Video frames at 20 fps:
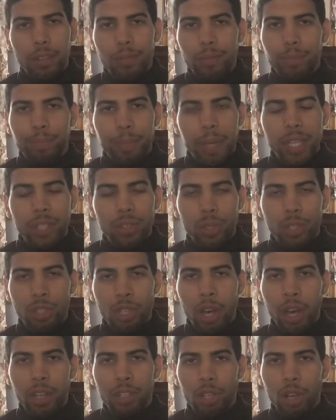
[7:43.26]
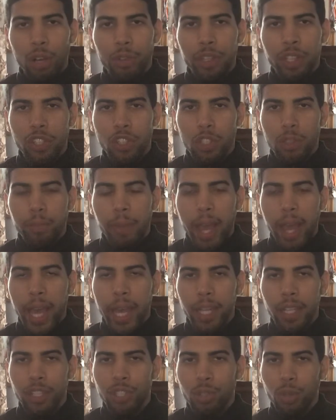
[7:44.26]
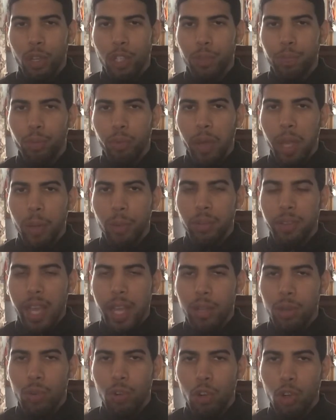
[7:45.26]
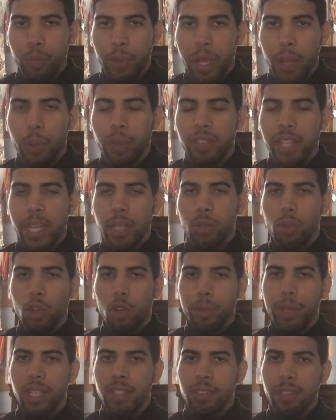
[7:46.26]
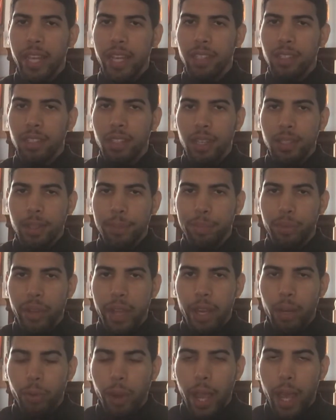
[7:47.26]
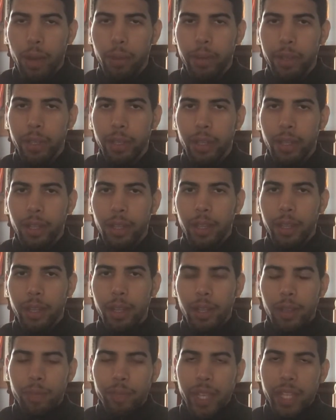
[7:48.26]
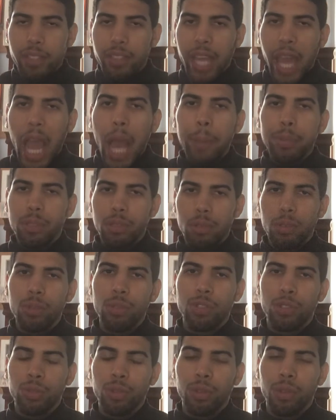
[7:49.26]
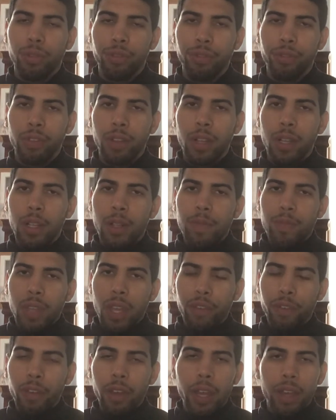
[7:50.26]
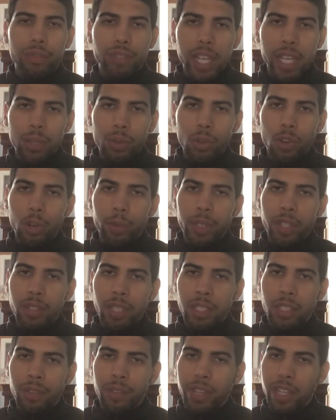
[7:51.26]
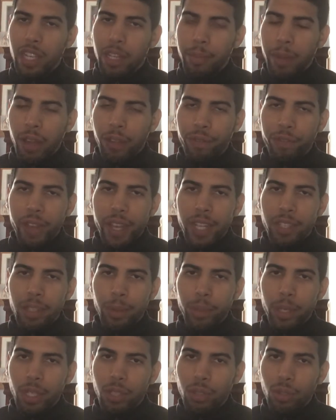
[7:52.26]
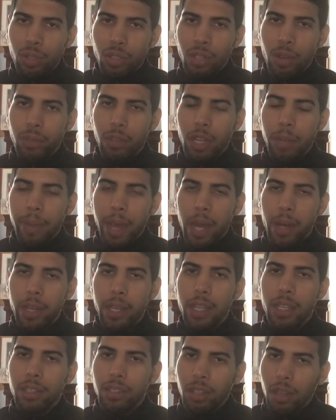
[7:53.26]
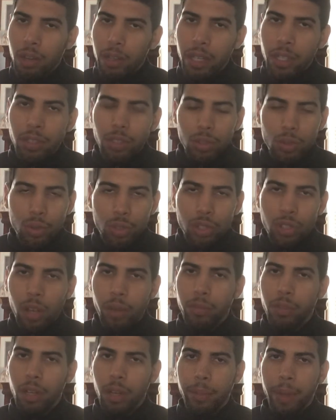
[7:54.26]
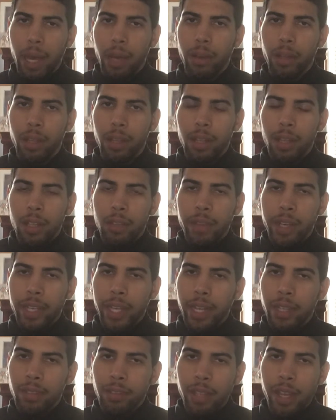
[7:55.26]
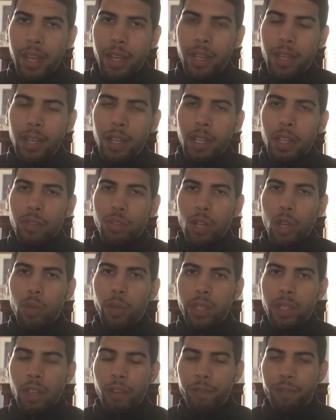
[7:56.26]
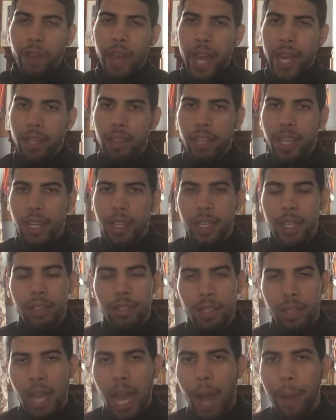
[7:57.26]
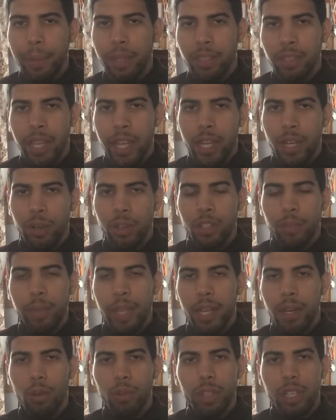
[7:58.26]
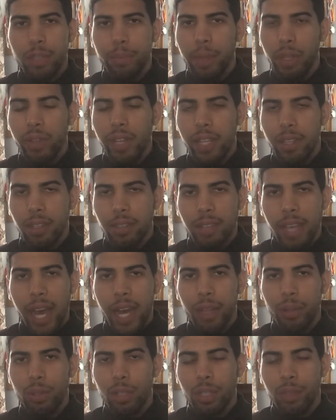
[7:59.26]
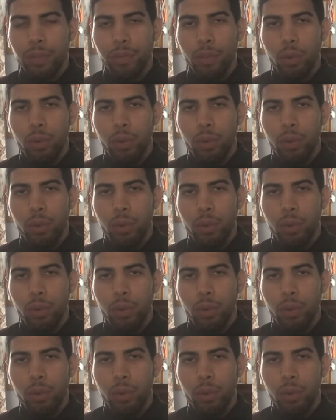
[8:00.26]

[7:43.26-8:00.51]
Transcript: basically talks all this smack and starts playing with Daniel Cormier, when Daniel Cormier says he doesn't play around is the absolute truth. If, if Daniel Cormier says, if you get in my face, I'm going to do something about it, he's going to do something about it. Like I said, don't let the fact that he's a commentator he's made all these millions of dollars fool